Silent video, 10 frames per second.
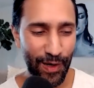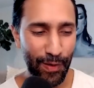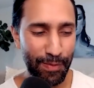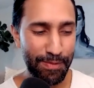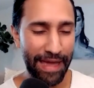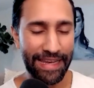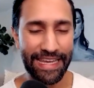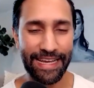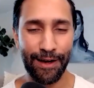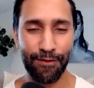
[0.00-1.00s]
so
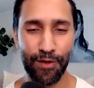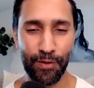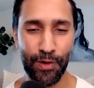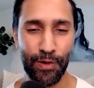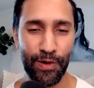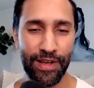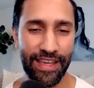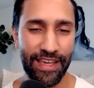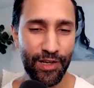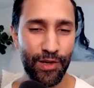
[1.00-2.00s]
many of the root
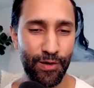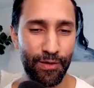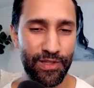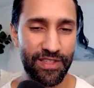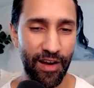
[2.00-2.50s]
issues